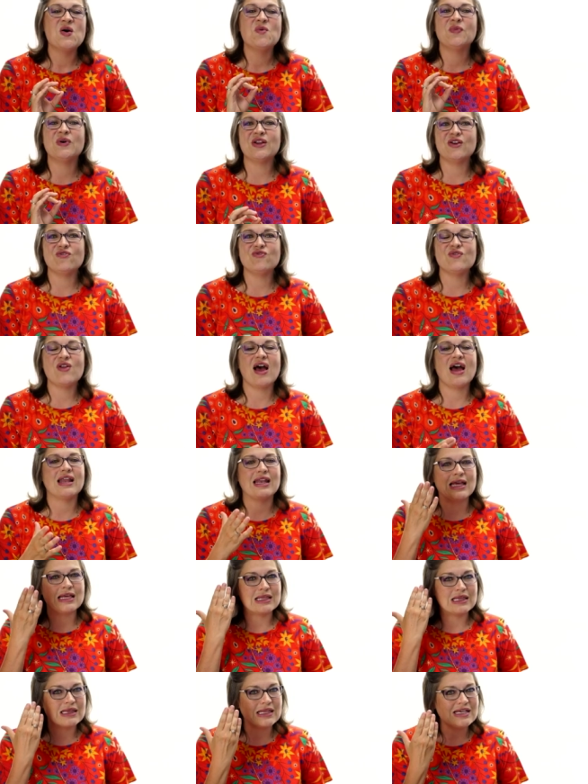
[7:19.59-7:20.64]
but if
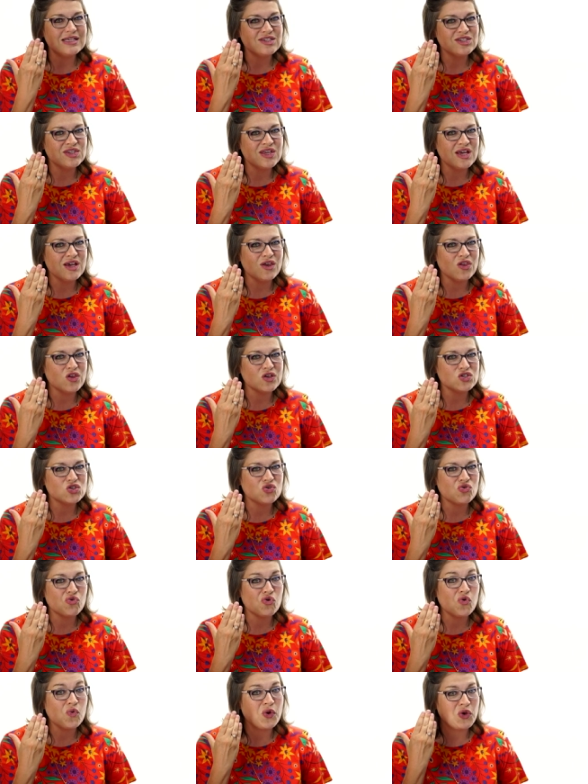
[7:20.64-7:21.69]
not, at least think this
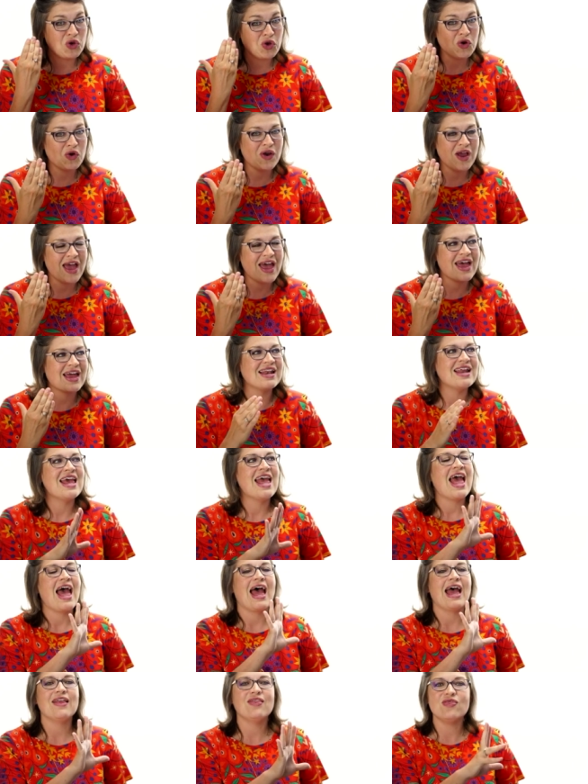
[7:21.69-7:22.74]
through in your head
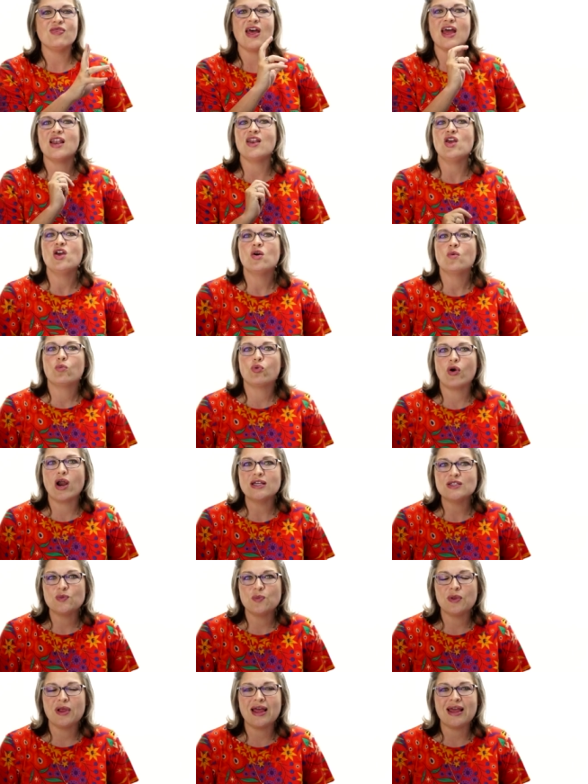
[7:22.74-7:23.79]
and then
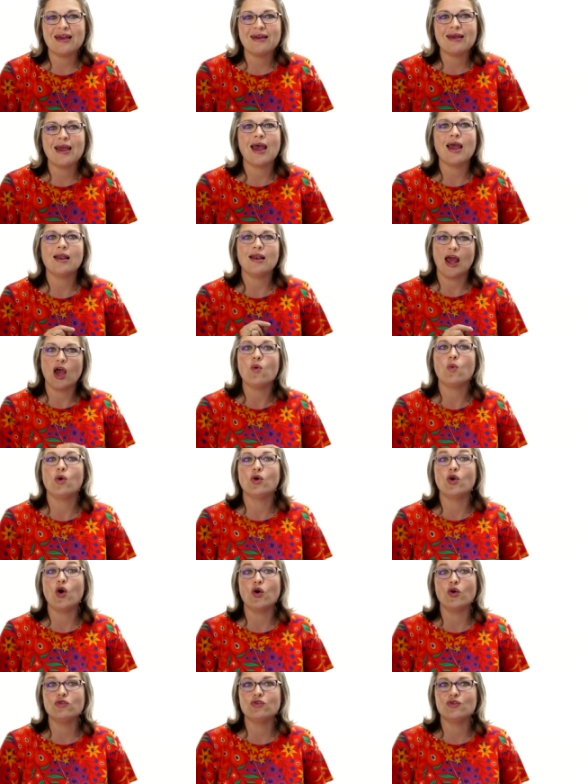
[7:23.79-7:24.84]
press play again and we'll
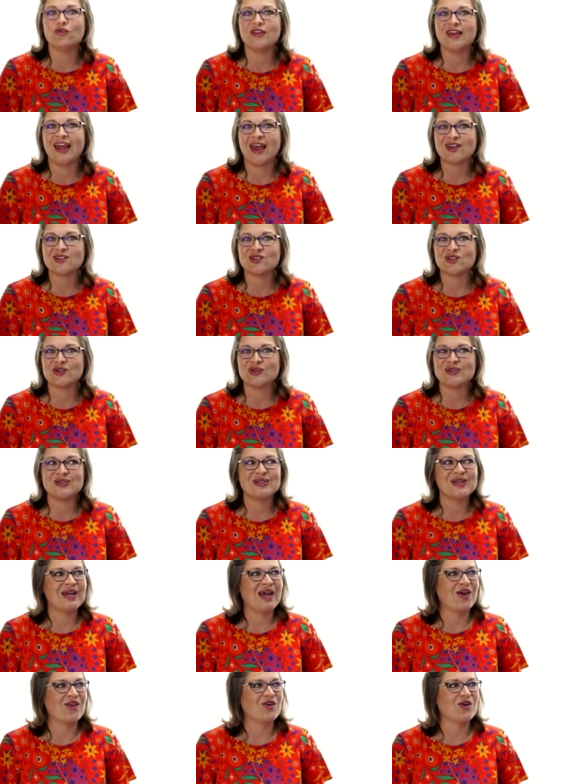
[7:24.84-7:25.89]
go through the answers
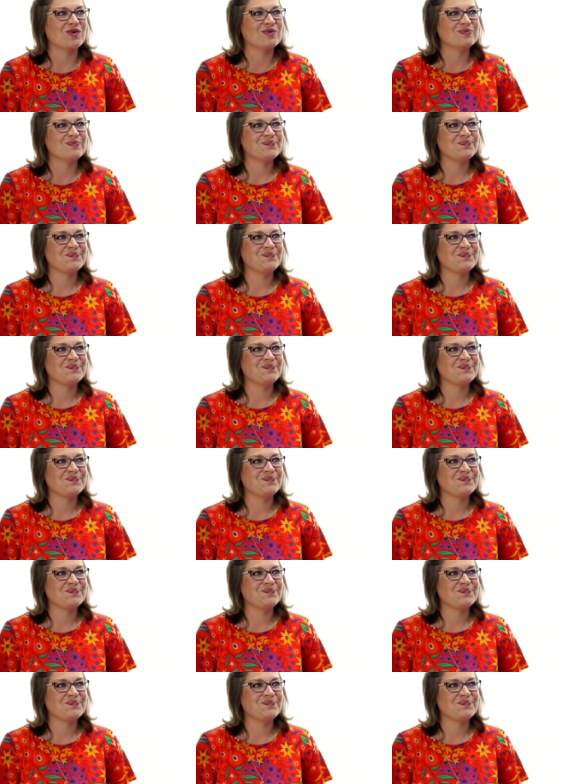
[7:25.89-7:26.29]
together.